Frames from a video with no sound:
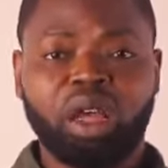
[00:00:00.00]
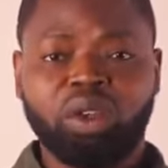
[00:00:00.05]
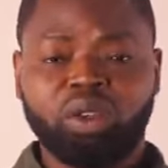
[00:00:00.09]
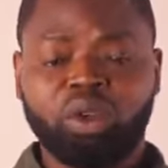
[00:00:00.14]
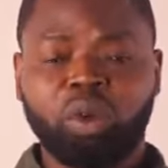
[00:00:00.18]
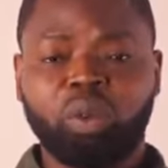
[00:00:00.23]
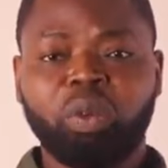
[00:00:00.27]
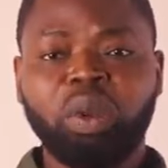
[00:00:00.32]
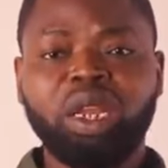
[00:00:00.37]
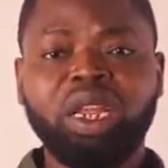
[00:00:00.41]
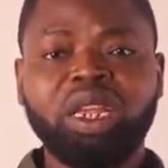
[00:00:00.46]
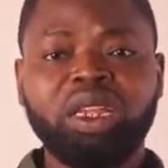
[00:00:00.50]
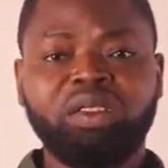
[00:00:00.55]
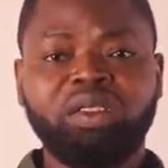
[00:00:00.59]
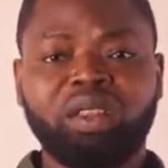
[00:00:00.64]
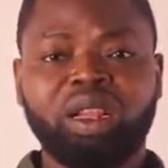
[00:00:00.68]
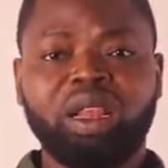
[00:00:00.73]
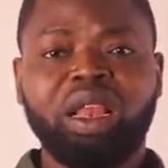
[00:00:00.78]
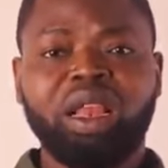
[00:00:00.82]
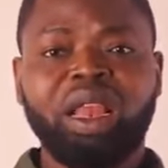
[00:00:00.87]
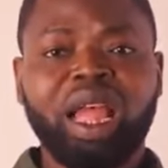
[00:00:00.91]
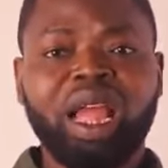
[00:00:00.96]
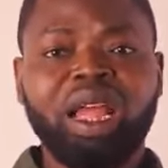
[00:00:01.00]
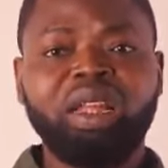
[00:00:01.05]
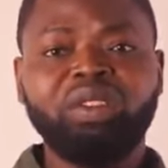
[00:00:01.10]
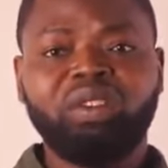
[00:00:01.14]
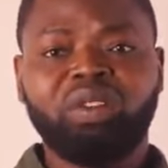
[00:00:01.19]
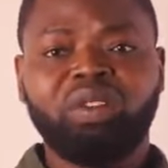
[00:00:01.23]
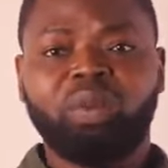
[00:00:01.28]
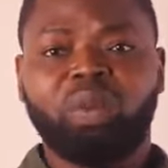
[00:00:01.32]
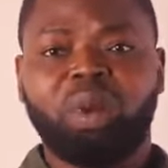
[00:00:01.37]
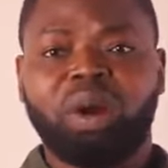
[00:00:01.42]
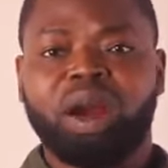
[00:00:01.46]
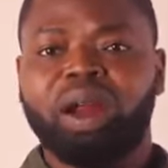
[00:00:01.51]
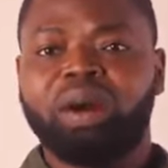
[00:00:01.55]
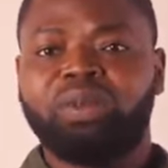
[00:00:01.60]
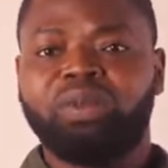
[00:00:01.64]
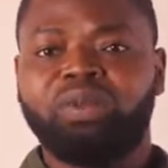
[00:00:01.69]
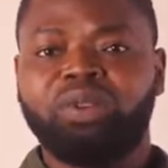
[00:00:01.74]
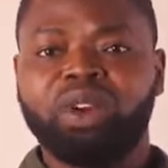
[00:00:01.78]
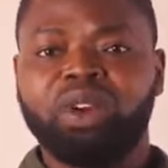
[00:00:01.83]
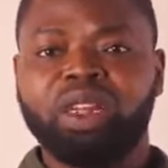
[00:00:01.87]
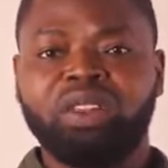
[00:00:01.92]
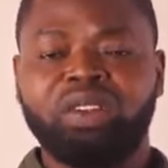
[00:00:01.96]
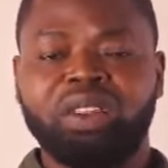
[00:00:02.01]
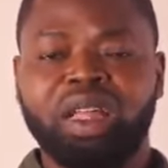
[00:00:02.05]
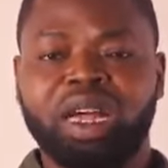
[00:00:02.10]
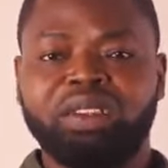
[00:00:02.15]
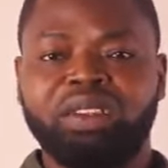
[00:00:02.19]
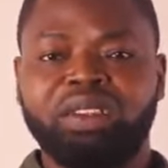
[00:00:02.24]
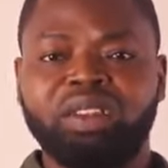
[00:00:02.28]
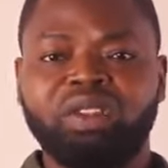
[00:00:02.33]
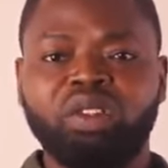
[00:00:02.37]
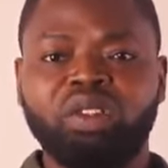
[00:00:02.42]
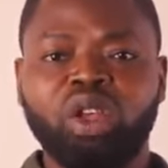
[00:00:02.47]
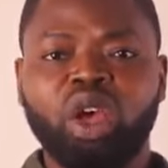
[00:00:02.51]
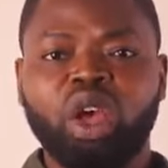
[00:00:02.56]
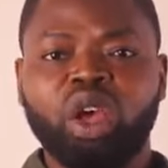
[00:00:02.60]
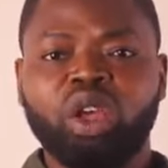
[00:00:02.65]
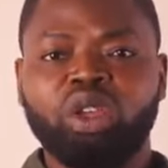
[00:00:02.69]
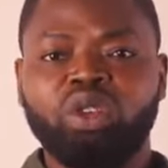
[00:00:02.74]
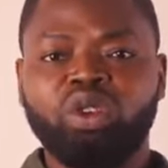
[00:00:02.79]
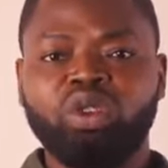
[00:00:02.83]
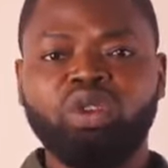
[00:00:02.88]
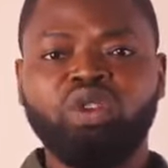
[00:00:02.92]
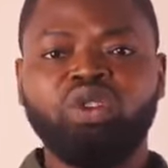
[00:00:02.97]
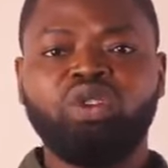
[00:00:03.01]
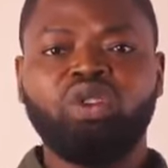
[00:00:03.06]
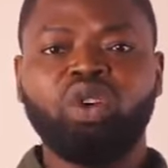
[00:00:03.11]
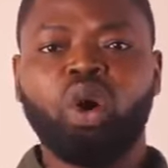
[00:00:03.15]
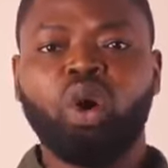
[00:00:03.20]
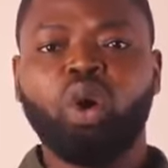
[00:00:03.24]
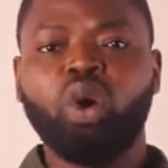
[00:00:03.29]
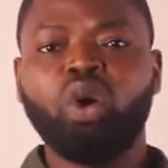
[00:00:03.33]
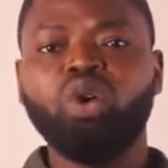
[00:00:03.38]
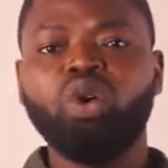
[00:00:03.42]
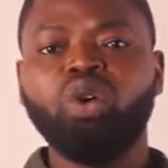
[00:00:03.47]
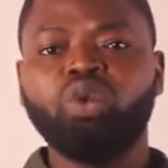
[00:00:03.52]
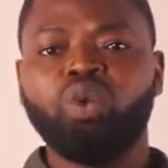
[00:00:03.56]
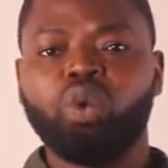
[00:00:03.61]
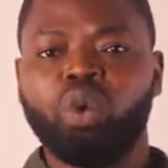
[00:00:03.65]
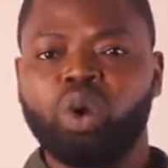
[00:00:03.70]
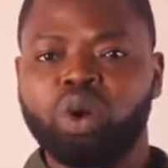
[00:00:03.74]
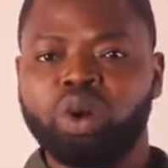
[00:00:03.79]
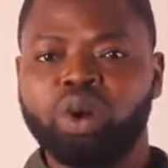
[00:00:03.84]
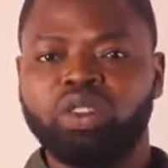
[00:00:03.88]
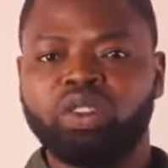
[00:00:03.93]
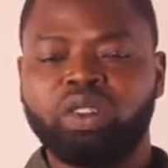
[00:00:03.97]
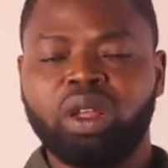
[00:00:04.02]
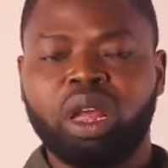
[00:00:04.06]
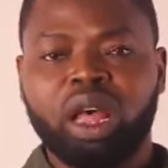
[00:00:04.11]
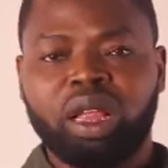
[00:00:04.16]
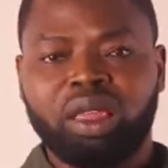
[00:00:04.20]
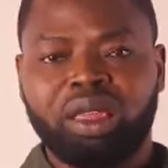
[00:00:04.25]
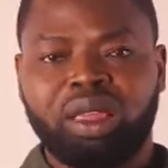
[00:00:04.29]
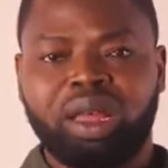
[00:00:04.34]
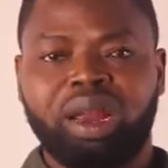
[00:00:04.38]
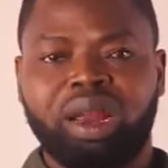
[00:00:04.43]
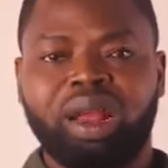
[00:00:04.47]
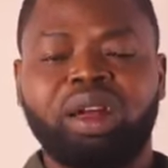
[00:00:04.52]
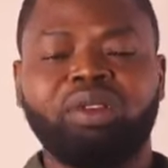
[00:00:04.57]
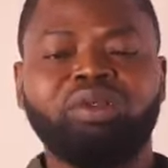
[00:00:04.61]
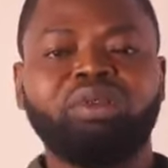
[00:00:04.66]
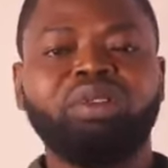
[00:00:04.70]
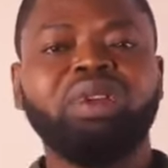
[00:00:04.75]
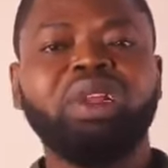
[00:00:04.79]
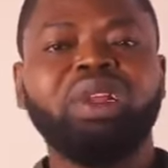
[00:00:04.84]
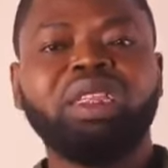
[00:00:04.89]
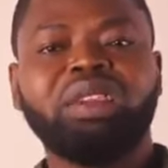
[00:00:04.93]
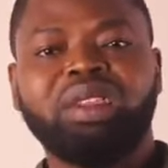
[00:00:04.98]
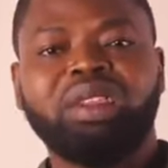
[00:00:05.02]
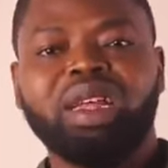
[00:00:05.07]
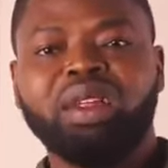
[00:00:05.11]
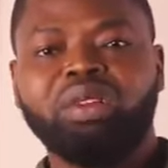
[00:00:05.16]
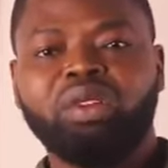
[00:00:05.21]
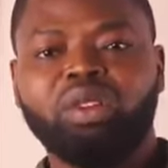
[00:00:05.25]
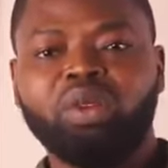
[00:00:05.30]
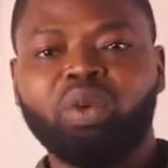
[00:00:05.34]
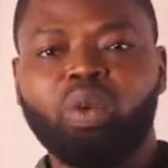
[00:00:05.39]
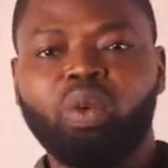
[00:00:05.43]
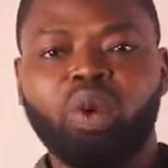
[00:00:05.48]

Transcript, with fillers: So please learn to paraphrase, that is, use your own words that are related to